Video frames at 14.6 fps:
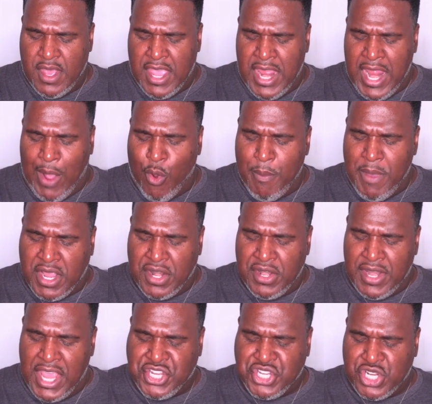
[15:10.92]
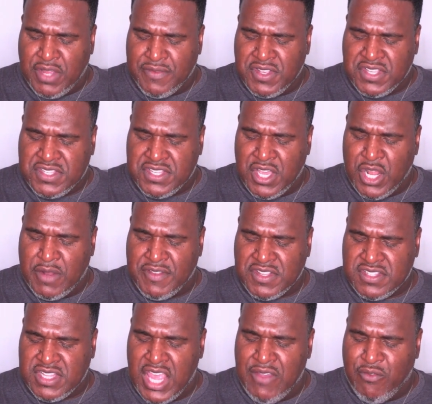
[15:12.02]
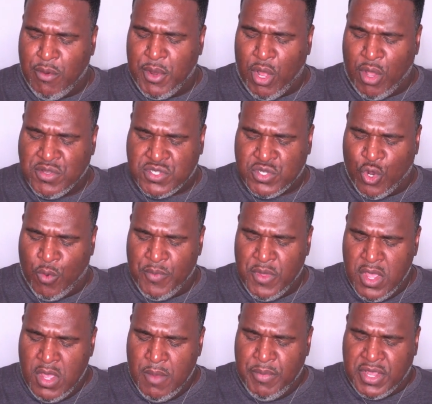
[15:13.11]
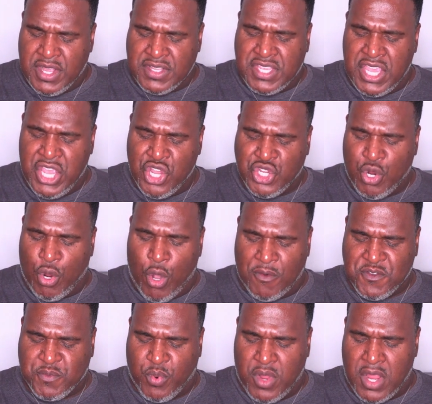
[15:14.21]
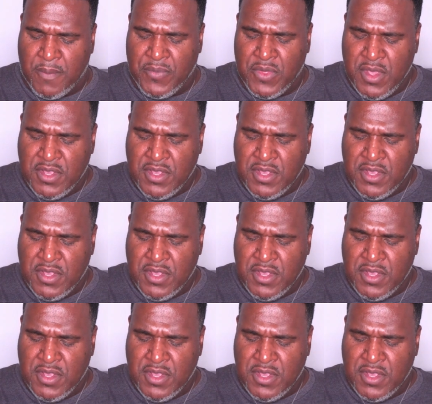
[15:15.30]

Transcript: And I will make a nation of the son of the slave woman also, because he is your offspring.